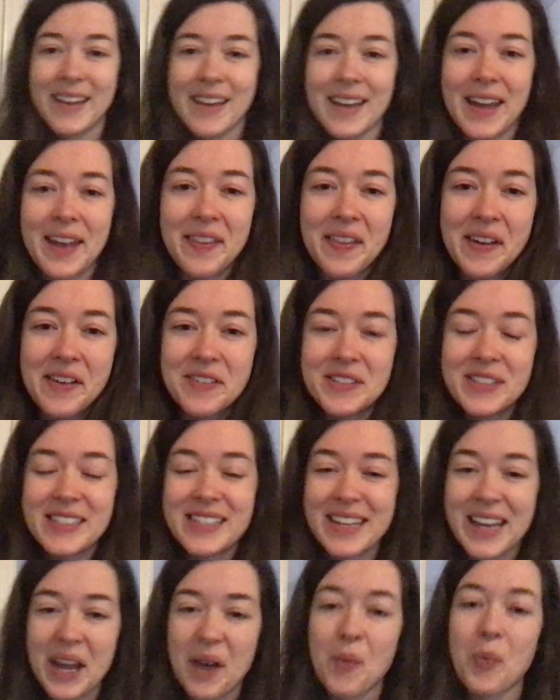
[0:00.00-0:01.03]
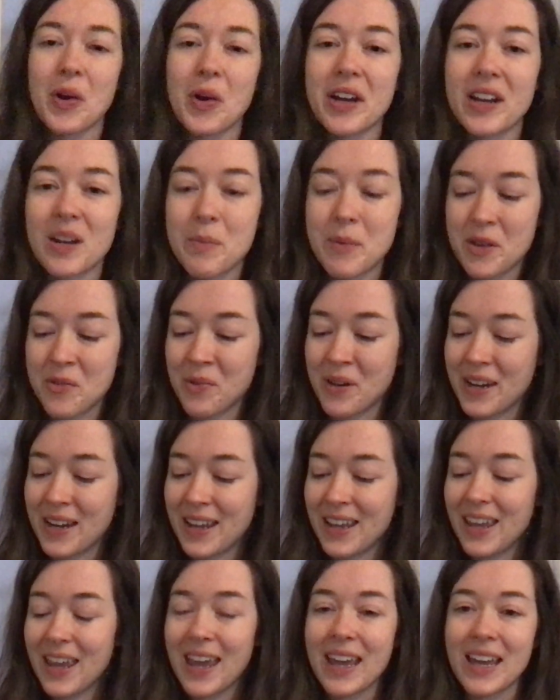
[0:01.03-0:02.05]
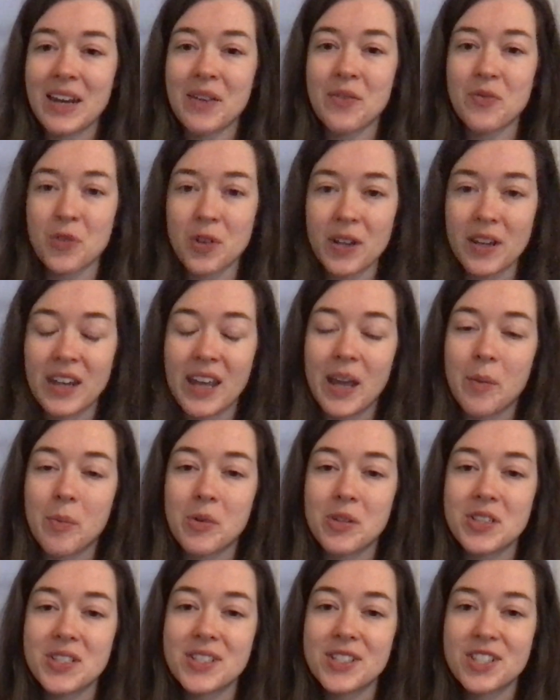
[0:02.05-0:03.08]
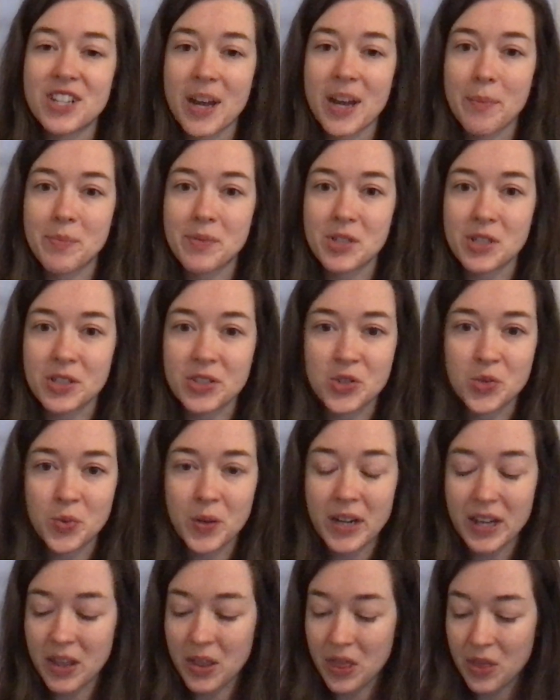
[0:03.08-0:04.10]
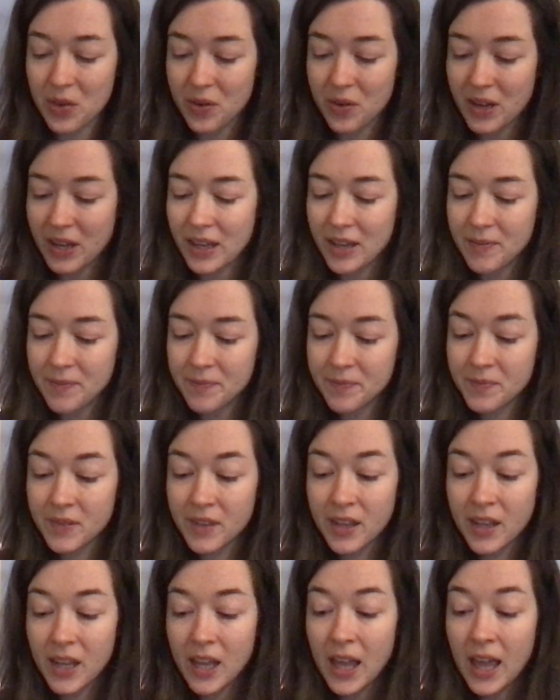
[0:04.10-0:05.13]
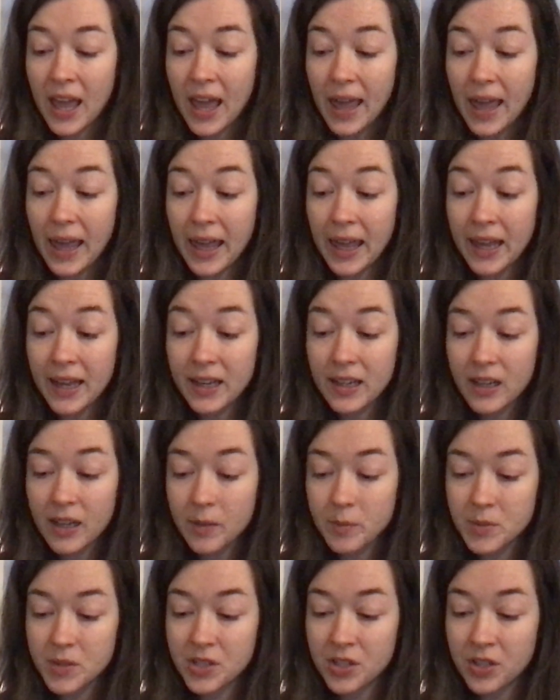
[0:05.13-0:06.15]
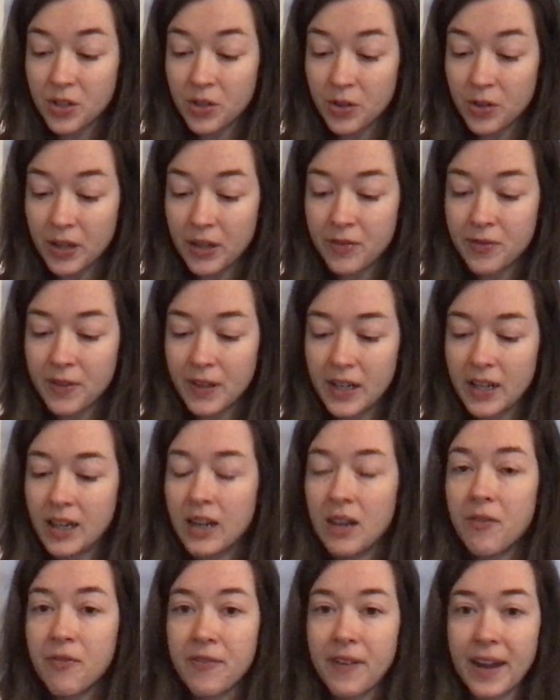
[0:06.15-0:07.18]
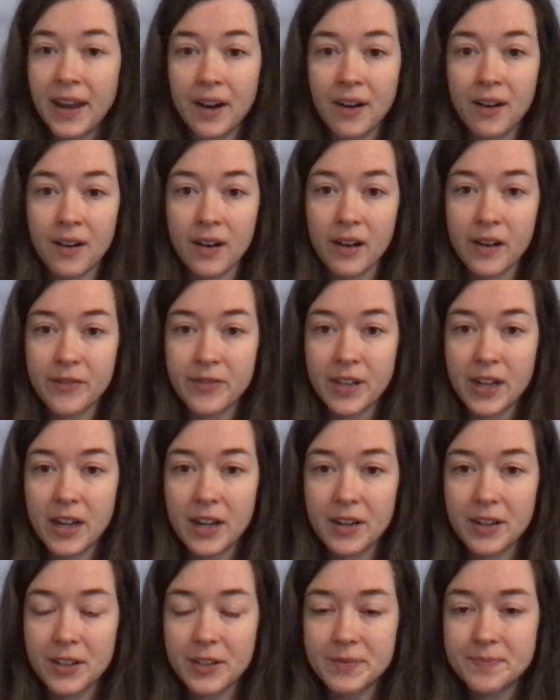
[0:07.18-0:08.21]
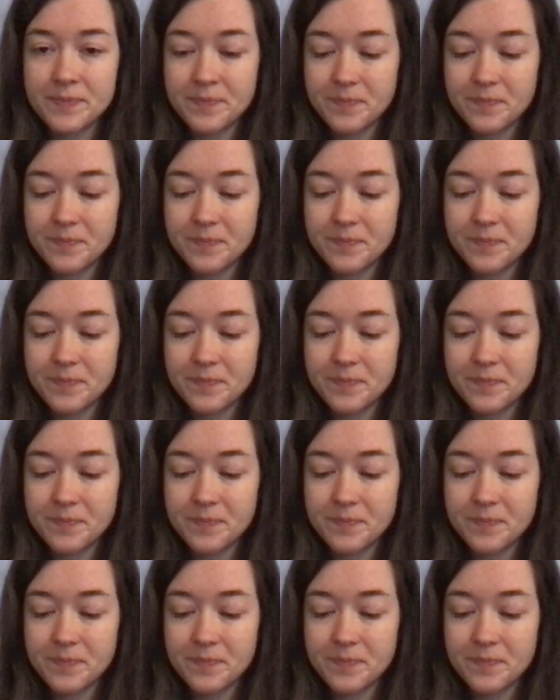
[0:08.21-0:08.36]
Hello, today we're going to be reading Anne of Green Gables, chapter 23. Anne comes to grief in an affair of honor.